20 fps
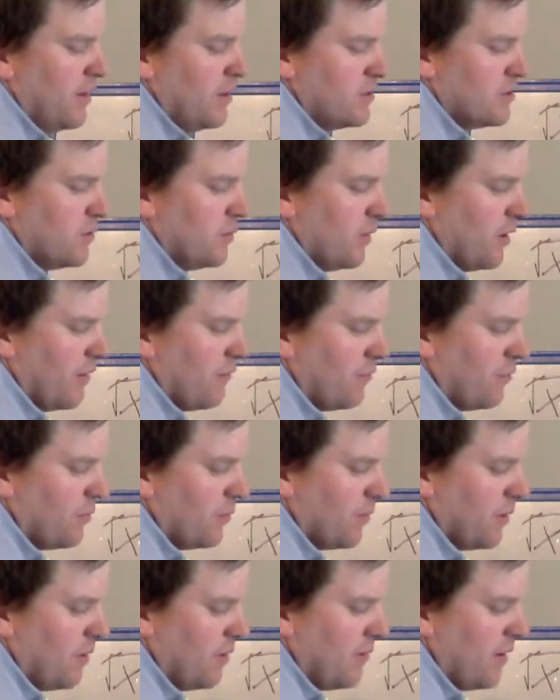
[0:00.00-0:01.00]
So we have
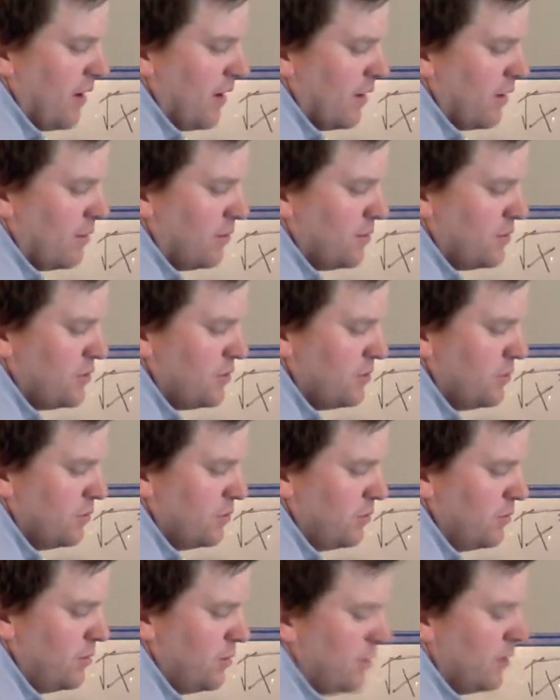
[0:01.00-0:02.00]
3 radical
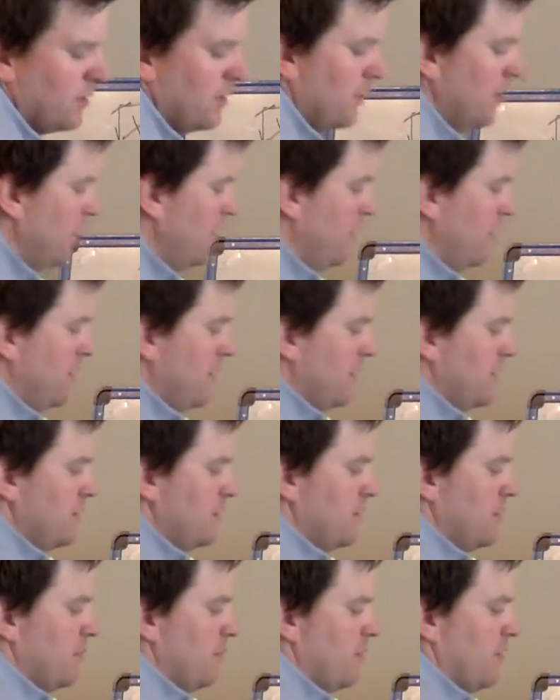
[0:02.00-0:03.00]
2
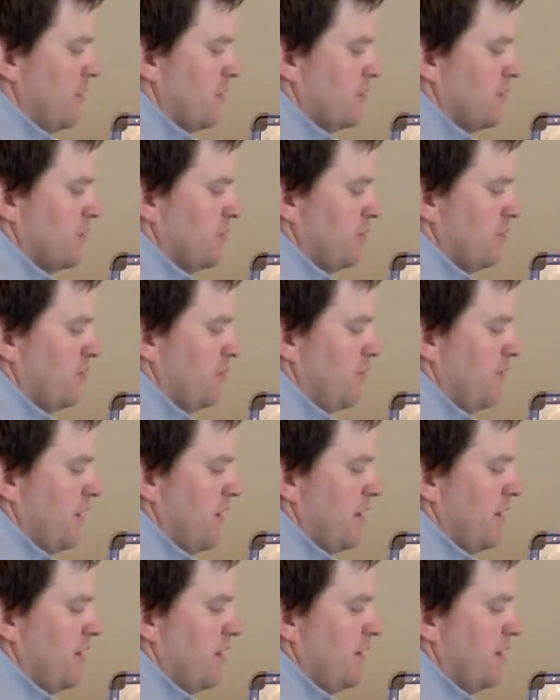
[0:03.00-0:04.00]
is going to be our
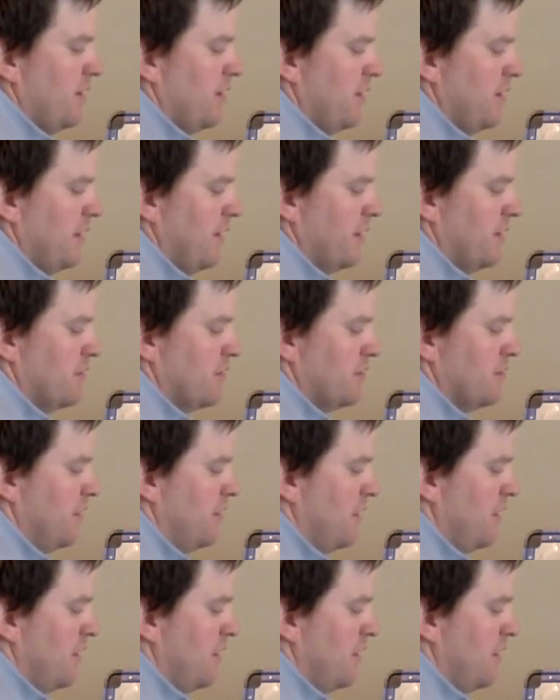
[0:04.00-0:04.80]
simplified answer.